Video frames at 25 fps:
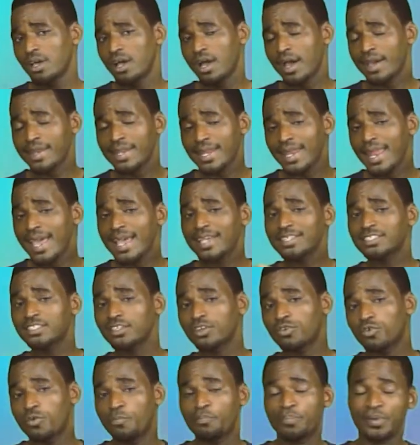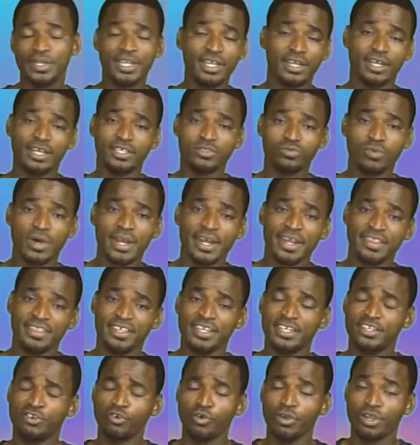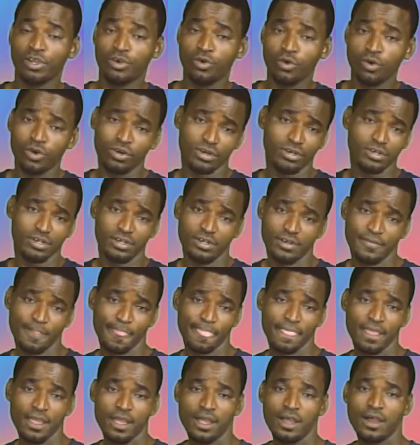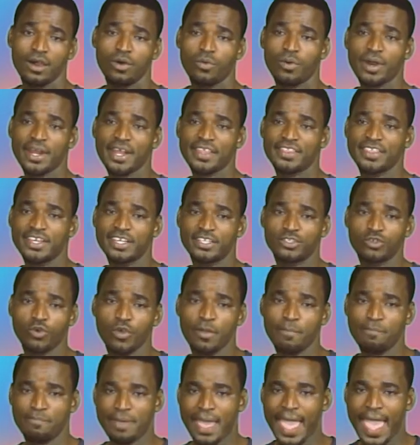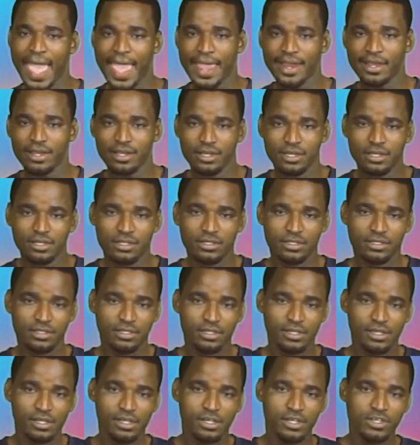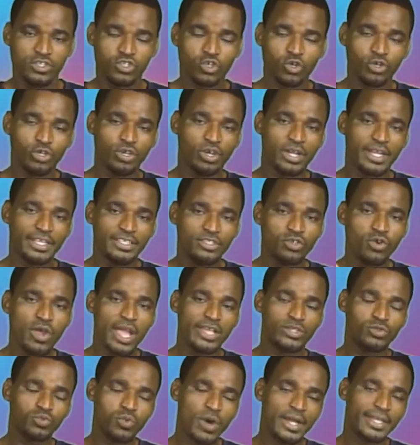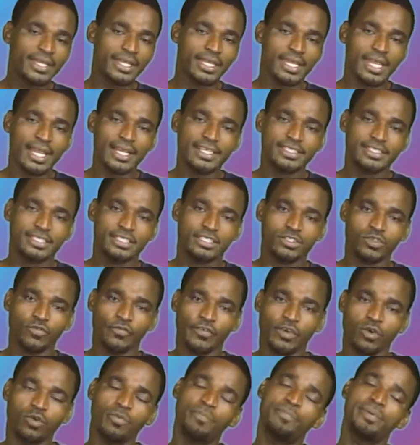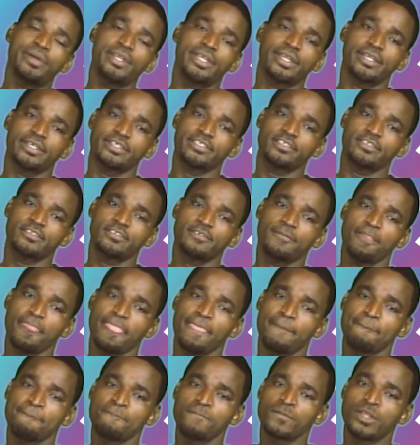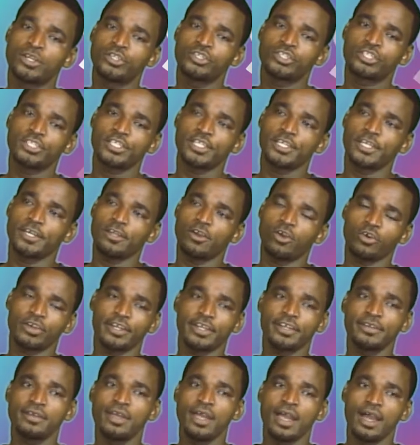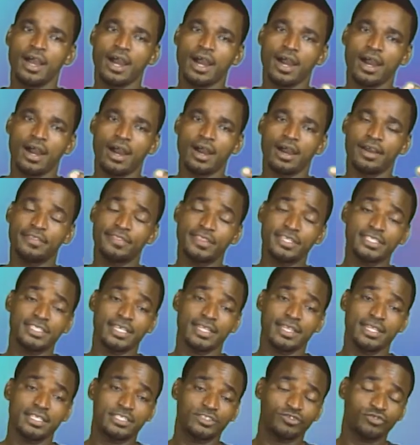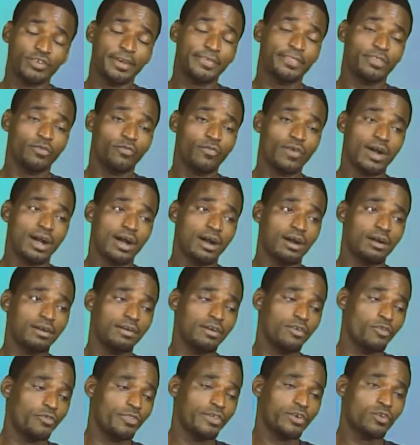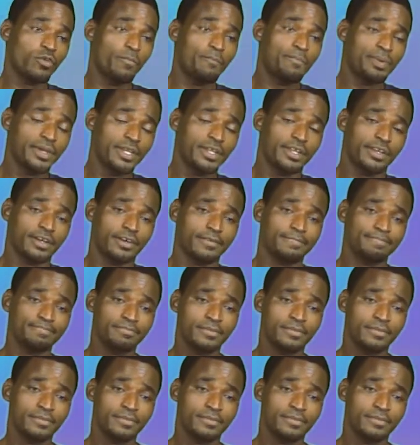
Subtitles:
Analyze your competitors. What are they doing good? What are they doing bad? So you can do a SWOT analysis of your competitors. You see, okay, these are the strengths of the competitor.